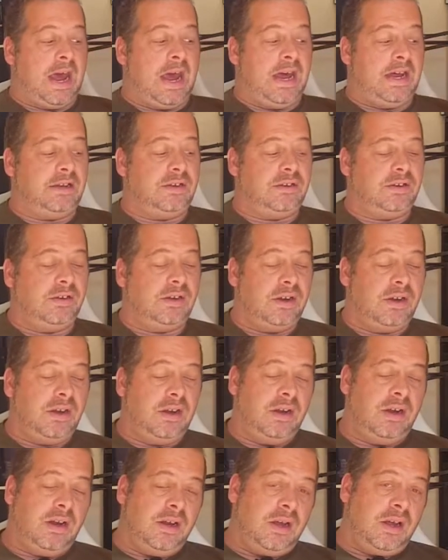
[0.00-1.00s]
And
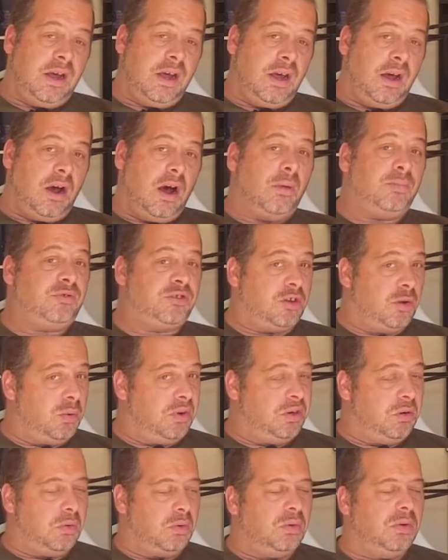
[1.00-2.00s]
I'm still
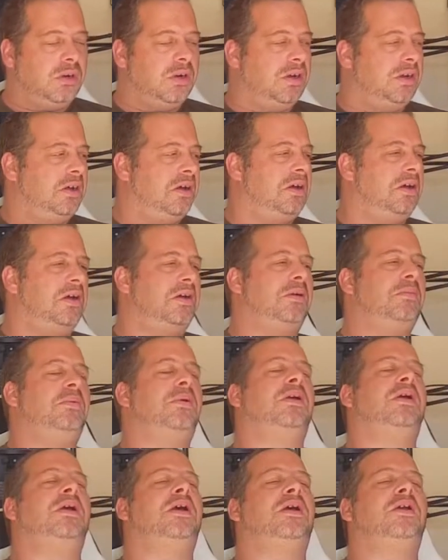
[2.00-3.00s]
ill.
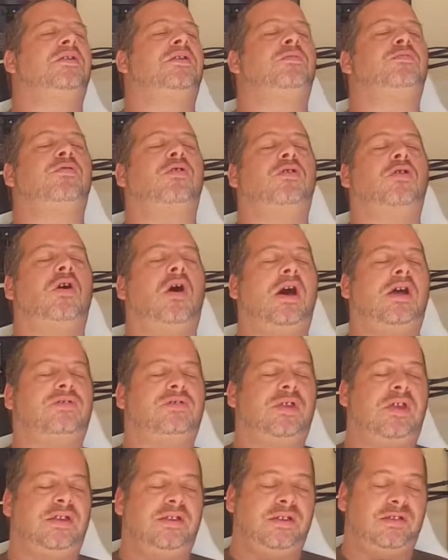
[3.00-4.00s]
This bronchitis
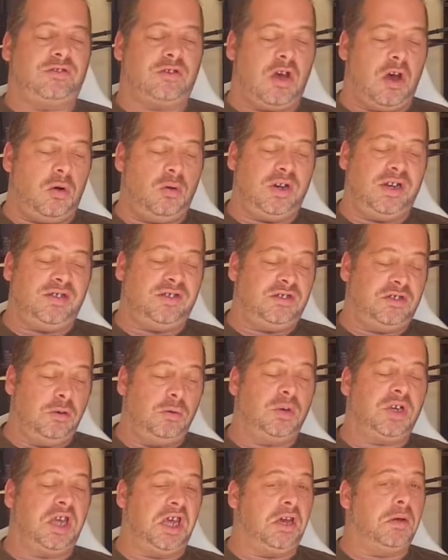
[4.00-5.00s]
saying this cold is
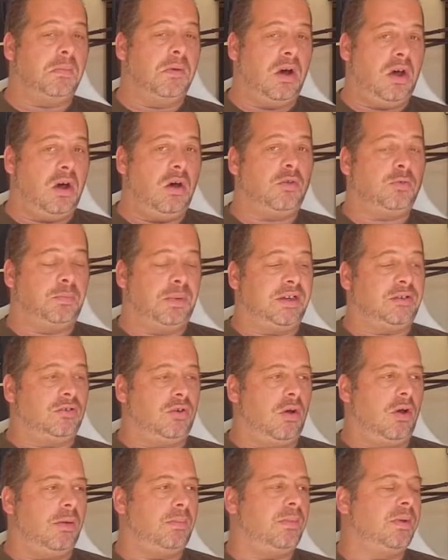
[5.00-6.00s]
still kicking my ass big
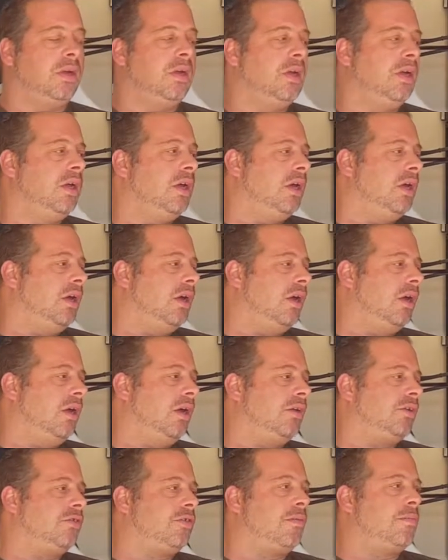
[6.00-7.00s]
time.
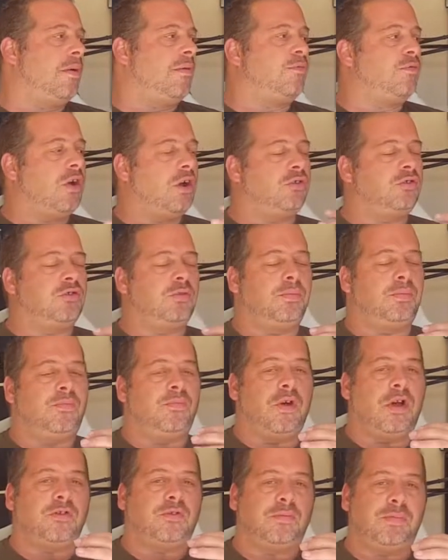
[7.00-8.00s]
So if my throat's
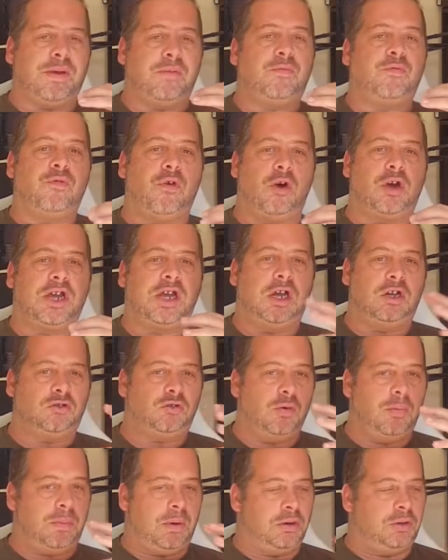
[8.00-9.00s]
a bit froggy, I
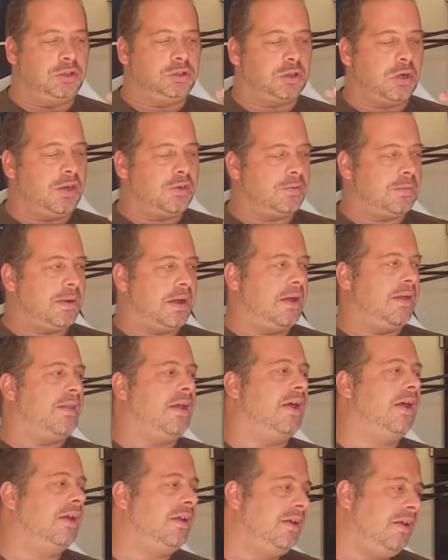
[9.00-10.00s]
do apologise about
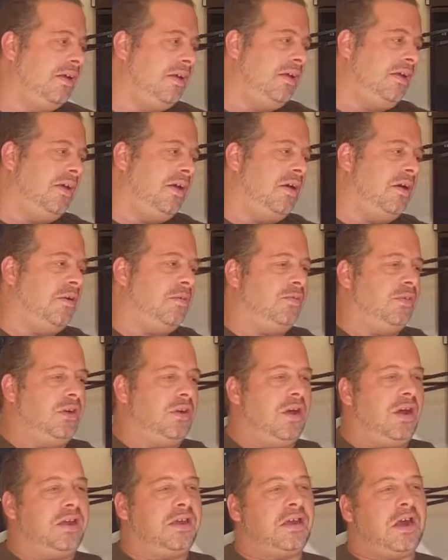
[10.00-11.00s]
that.
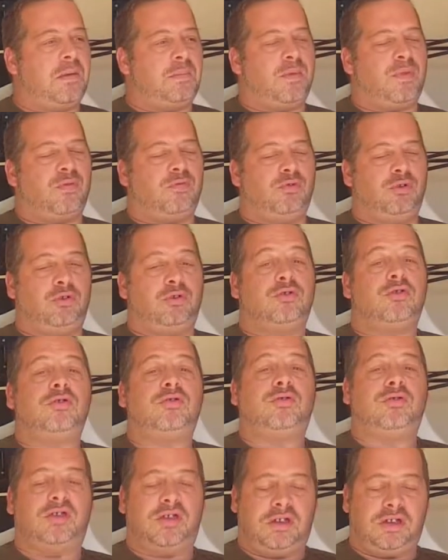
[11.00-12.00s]
Hopefully I ain't coming through
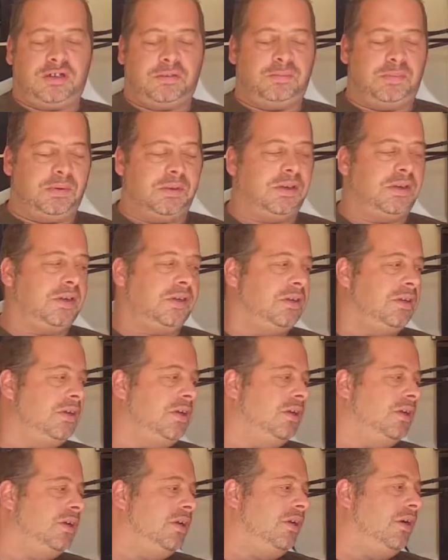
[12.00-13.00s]
too sick, but
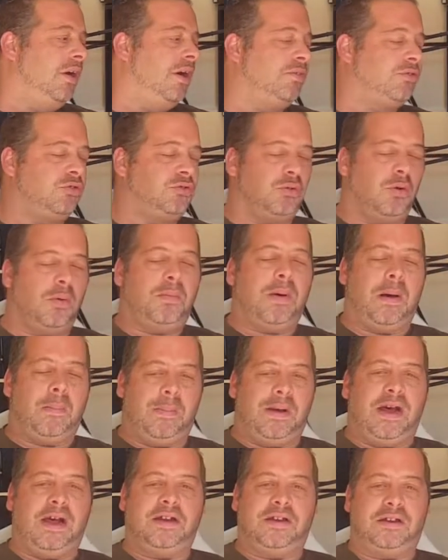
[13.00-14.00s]
I have to sort of pump
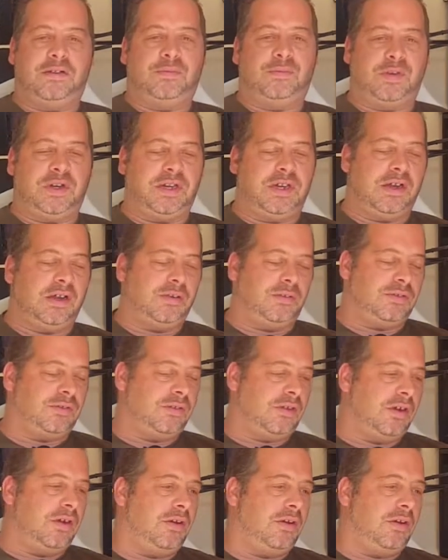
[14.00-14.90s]
out these videos